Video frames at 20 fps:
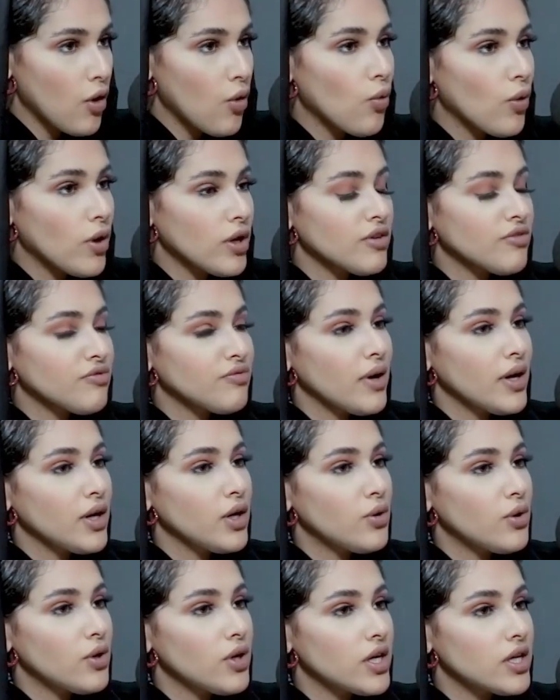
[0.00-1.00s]
One of my
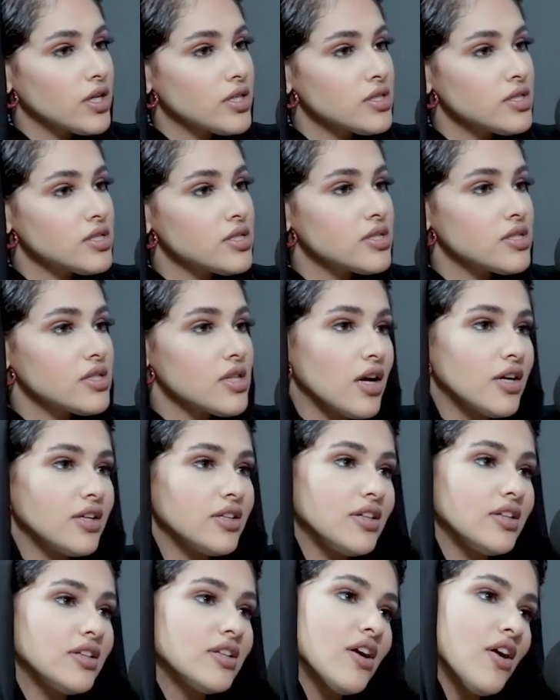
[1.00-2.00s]
organs
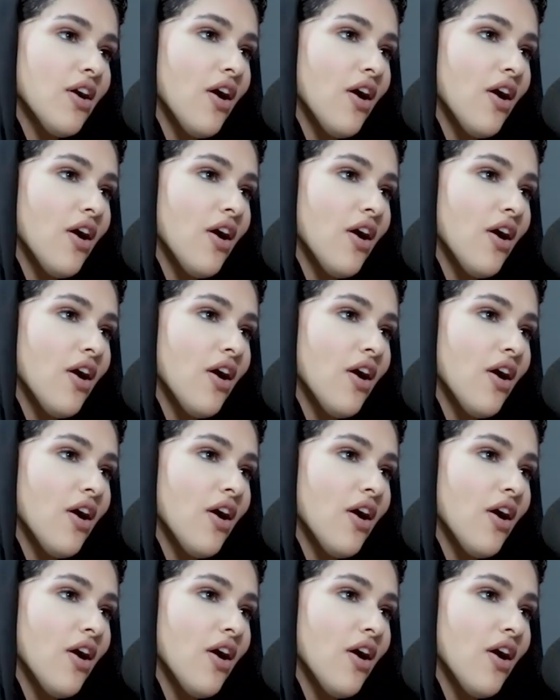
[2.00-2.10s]
started